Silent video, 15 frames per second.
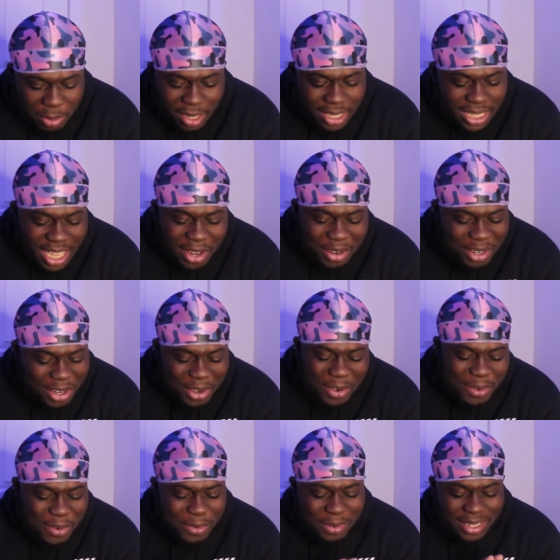But they don't
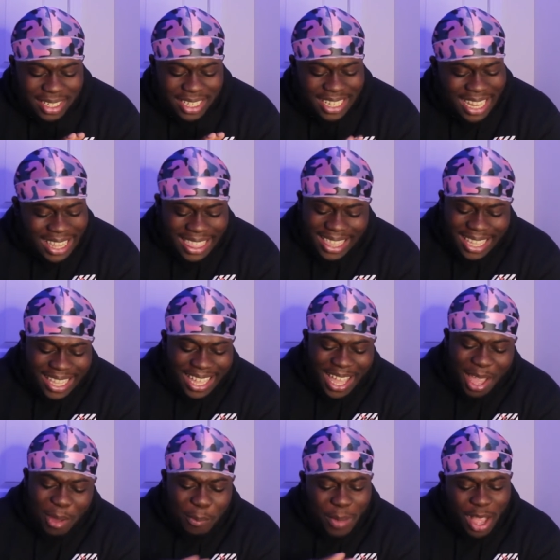know nothing
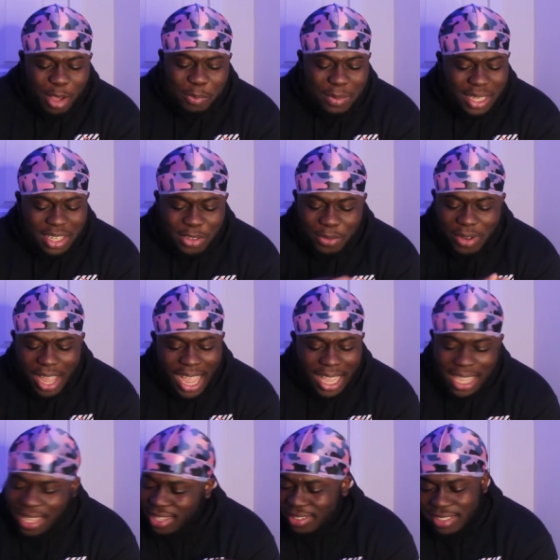about me. No,
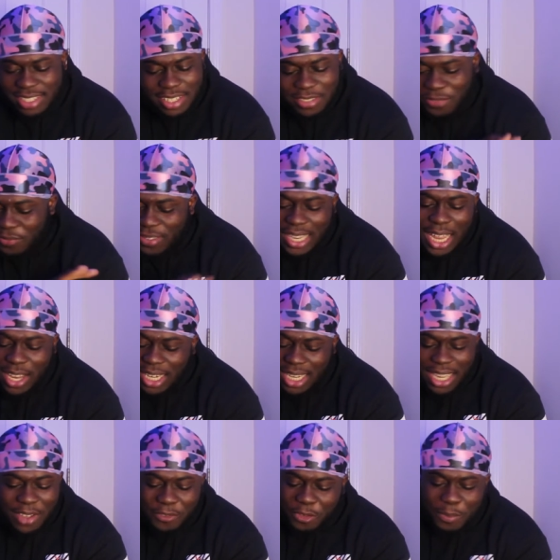I can just fill out
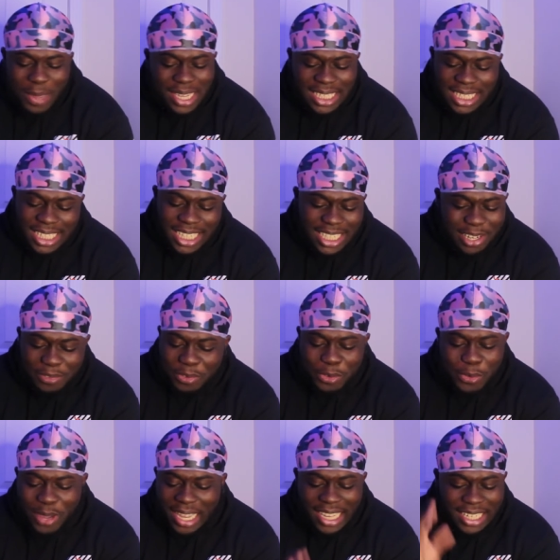the information a
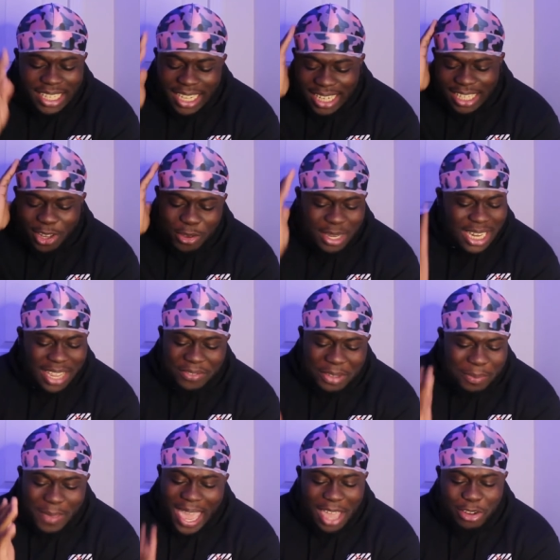different way. It don't
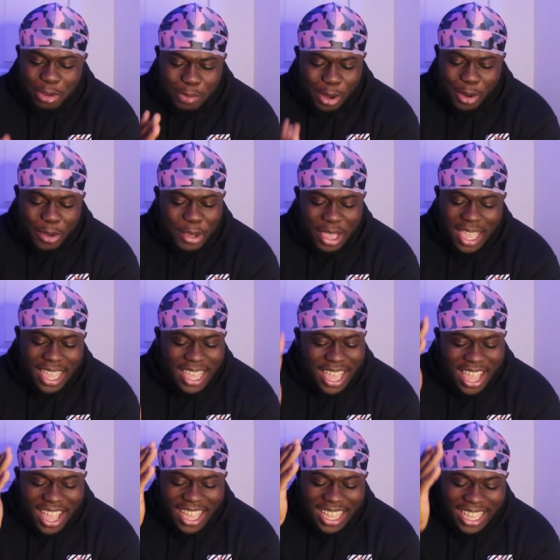even matter, bro.
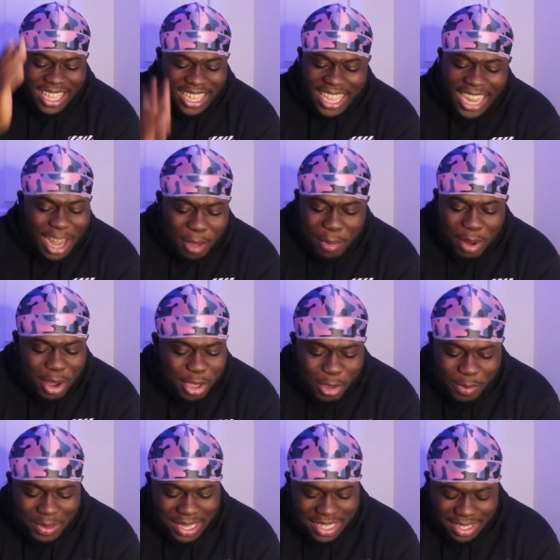Can I borrow
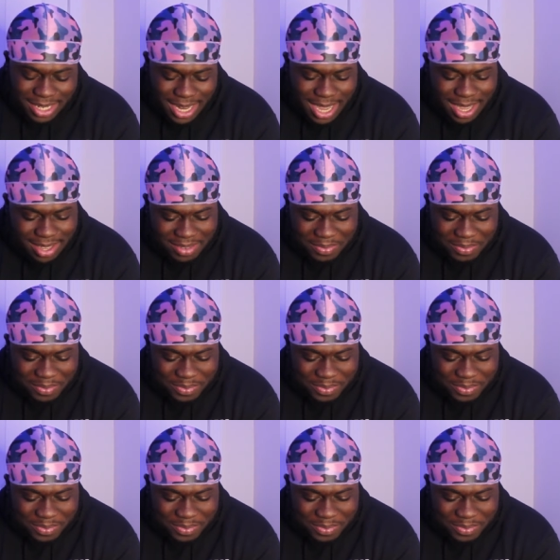your piss or not?